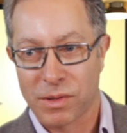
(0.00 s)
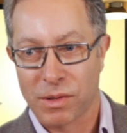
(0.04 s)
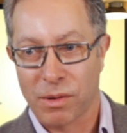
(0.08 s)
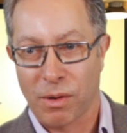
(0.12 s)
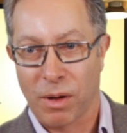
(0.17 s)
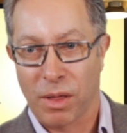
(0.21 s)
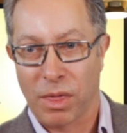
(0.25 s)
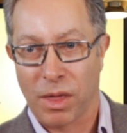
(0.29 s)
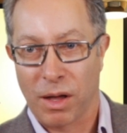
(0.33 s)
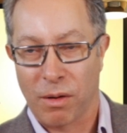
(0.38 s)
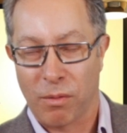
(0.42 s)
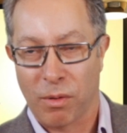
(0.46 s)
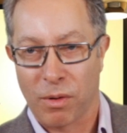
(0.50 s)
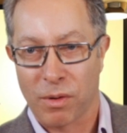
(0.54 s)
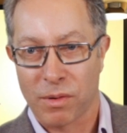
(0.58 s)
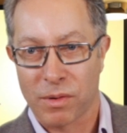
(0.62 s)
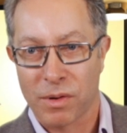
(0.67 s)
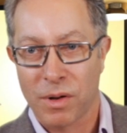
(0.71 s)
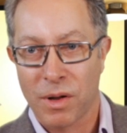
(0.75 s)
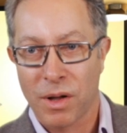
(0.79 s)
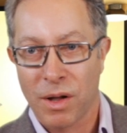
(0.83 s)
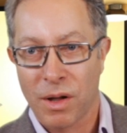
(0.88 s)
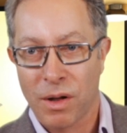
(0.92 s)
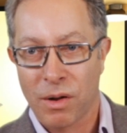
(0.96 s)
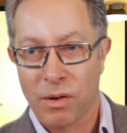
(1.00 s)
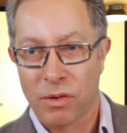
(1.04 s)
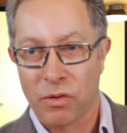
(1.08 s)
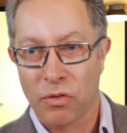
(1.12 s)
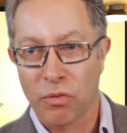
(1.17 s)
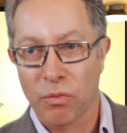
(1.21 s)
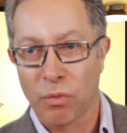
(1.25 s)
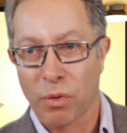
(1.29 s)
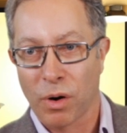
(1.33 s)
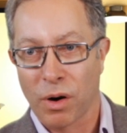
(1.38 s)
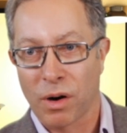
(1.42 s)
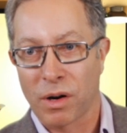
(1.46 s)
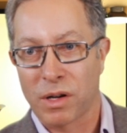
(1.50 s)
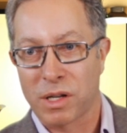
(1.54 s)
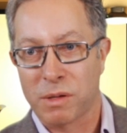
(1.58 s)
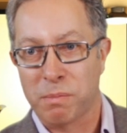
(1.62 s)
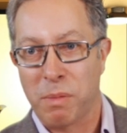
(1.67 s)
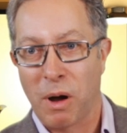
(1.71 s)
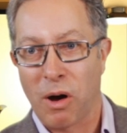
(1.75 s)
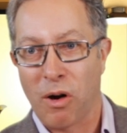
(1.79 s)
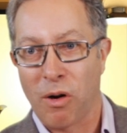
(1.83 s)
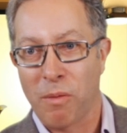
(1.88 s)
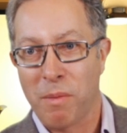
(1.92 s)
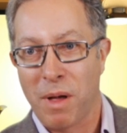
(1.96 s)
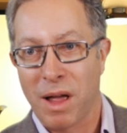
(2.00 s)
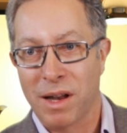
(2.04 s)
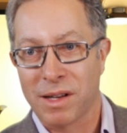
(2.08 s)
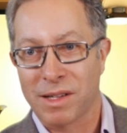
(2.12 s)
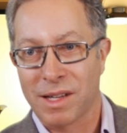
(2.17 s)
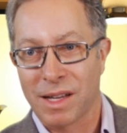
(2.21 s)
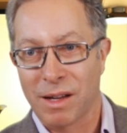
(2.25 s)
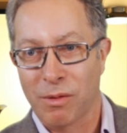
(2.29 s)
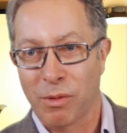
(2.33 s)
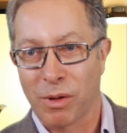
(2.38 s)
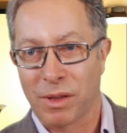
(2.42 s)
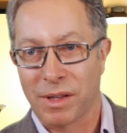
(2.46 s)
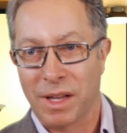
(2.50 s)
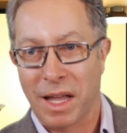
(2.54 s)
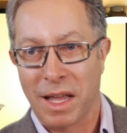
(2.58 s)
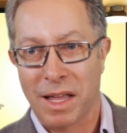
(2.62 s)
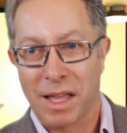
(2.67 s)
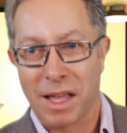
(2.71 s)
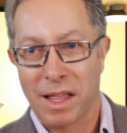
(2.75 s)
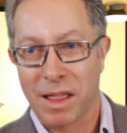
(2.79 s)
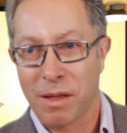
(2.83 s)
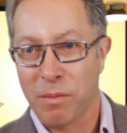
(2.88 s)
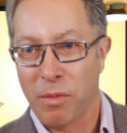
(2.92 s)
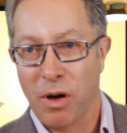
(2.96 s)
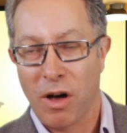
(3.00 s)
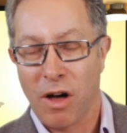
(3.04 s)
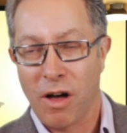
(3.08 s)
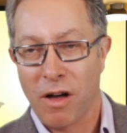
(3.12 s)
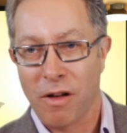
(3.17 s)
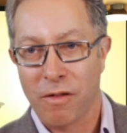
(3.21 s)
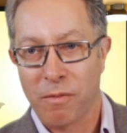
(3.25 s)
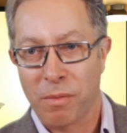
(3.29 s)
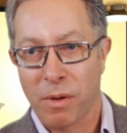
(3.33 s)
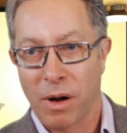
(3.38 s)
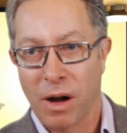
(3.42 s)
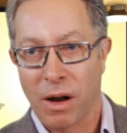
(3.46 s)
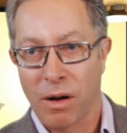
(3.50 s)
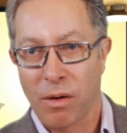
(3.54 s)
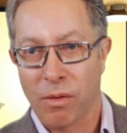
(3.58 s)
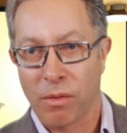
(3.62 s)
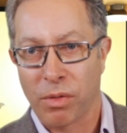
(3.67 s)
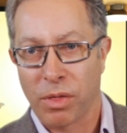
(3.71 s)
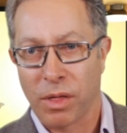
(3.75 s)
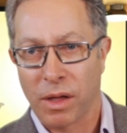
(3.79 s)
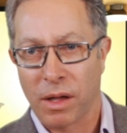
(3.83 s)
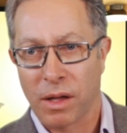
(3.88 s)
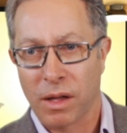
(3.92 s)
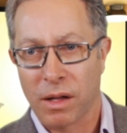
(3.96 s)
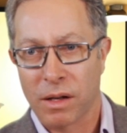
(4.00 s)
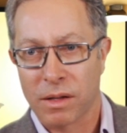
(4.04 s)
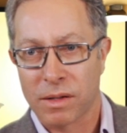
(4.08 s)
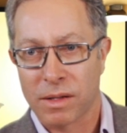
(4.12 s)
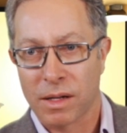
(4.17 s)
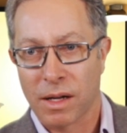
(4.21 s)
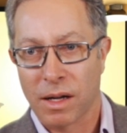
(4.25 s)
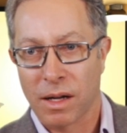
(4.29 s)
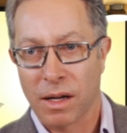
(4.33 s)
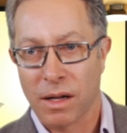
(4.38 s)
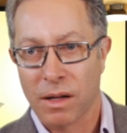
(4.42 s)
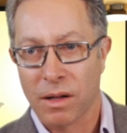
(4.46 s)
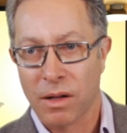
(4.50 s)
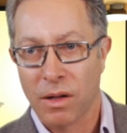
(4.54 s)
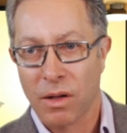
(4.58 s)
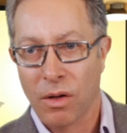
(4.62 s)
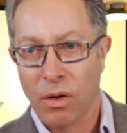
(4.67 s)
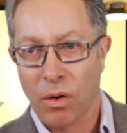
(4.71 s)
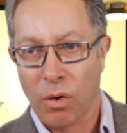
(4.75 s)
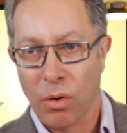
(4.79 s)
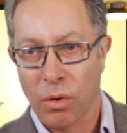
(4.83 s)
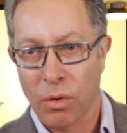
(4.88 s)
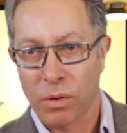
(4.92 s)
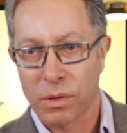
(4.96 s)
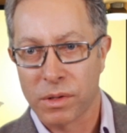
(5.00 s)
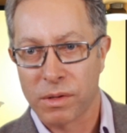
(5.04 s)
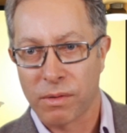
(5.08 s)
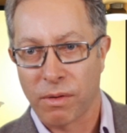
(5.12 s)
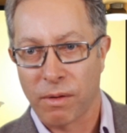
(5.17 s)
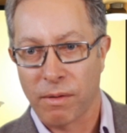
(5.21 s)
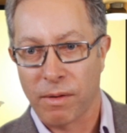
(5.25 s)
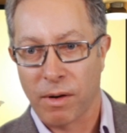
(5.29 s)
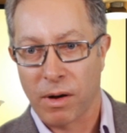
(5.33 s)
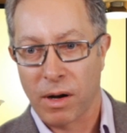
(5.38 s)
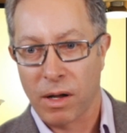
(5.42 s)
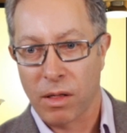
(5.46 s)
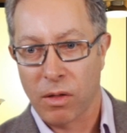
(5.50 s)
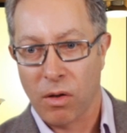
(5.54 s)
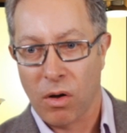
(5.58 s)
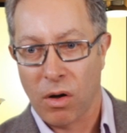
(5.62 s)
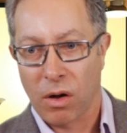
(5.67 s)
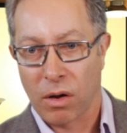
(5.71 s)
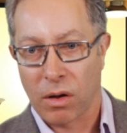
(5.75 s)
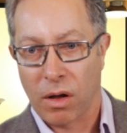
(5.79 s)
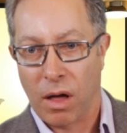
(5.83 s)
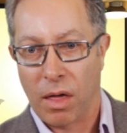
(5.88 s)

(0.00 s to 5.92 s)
So I think we're experimenting with taking them off, but I don't think it holds for very long.